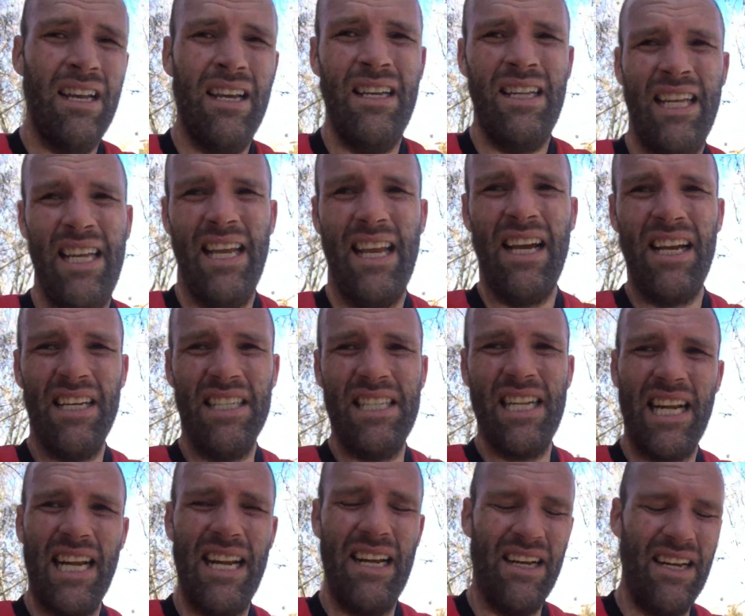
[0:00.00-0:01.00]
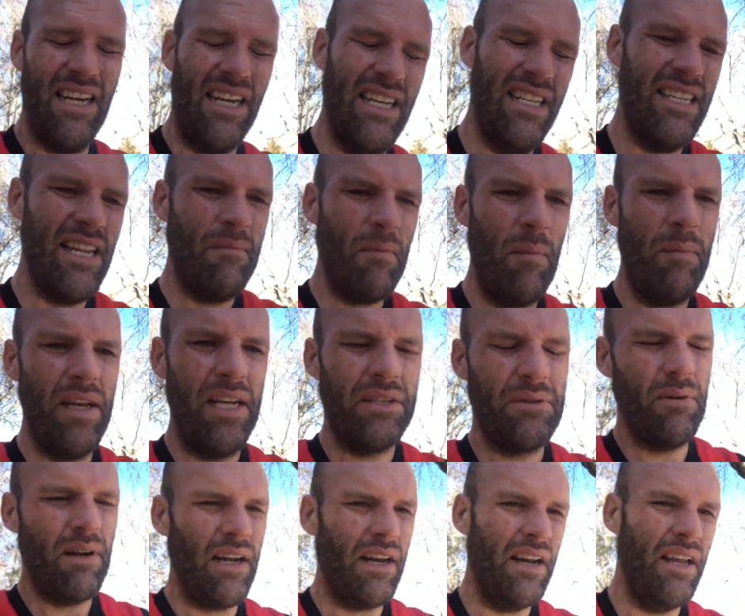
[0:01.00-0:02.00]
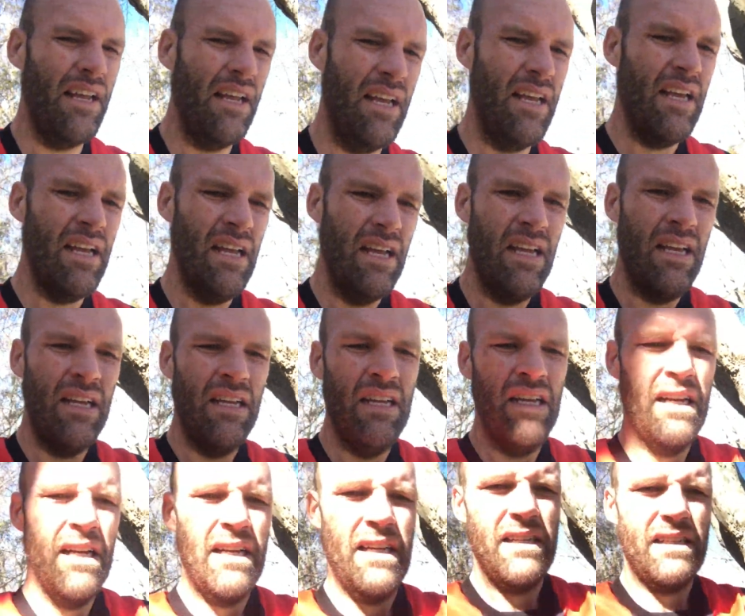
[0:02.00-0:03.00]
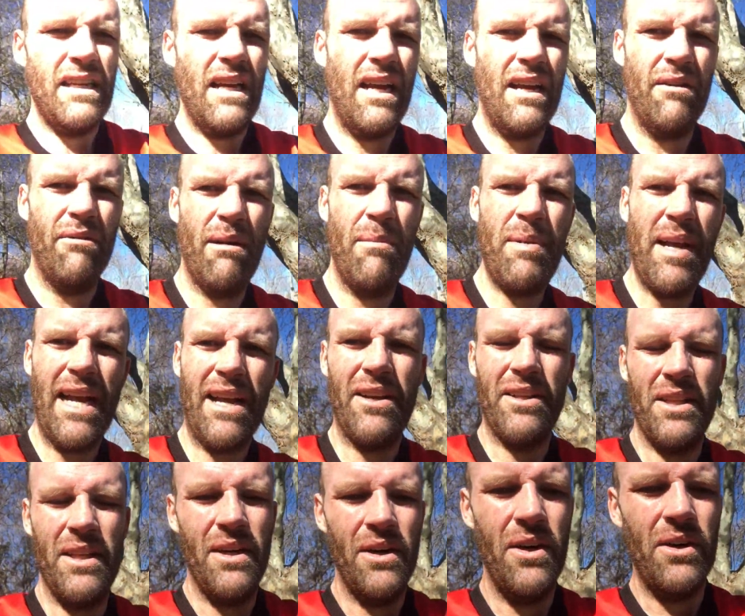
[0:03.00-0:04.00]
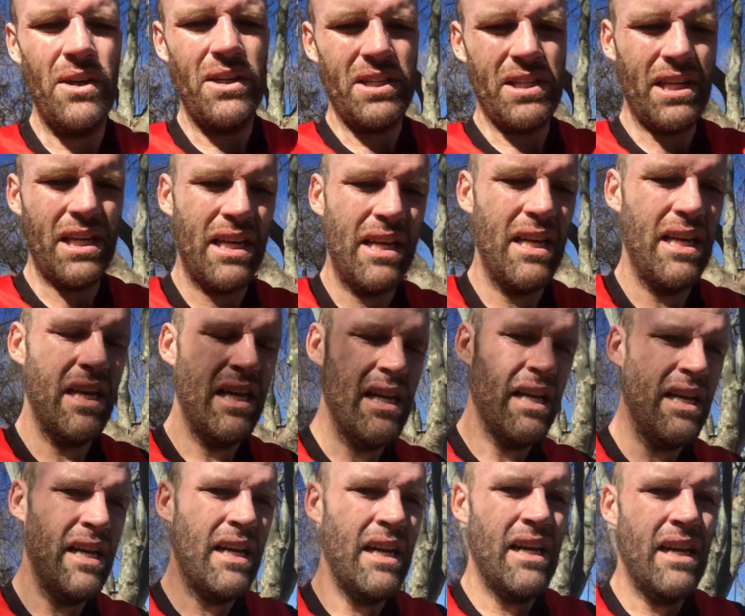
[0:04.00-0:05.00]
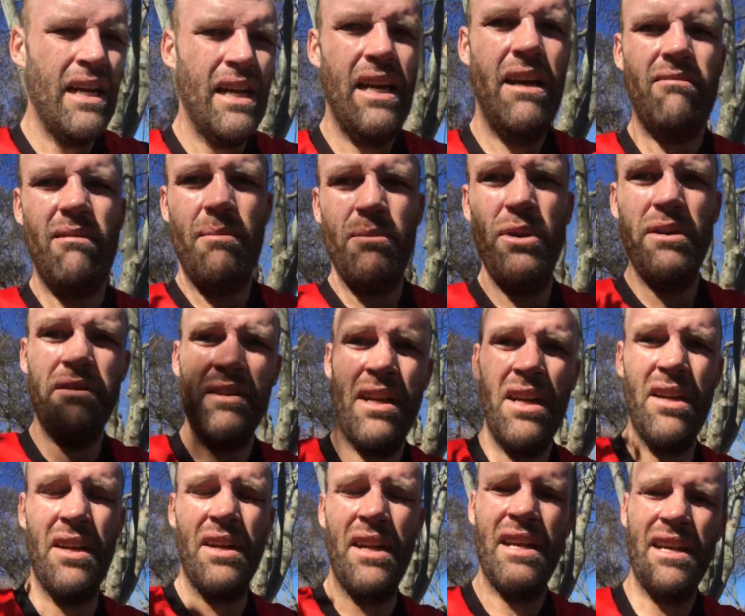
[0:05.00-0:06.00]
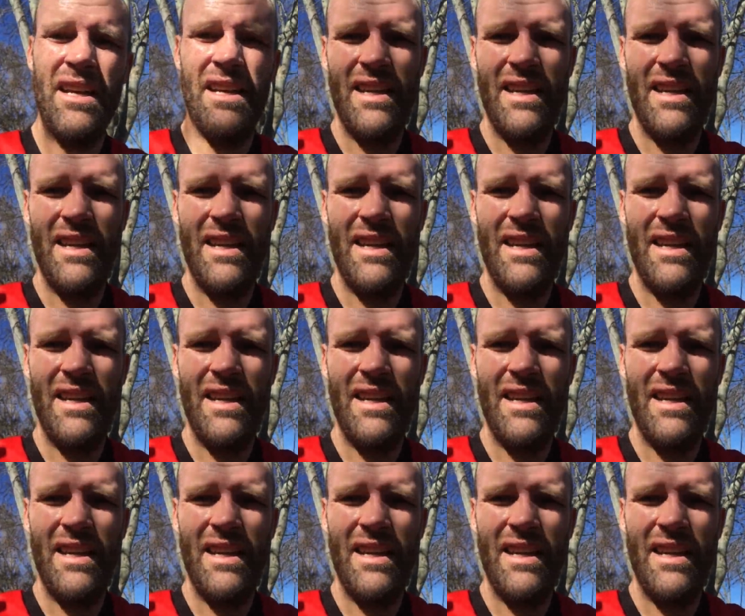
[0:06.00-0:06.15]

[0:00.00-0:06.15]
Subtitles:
And there you go, today I did my best run. So we're back on the horse and we're moving on.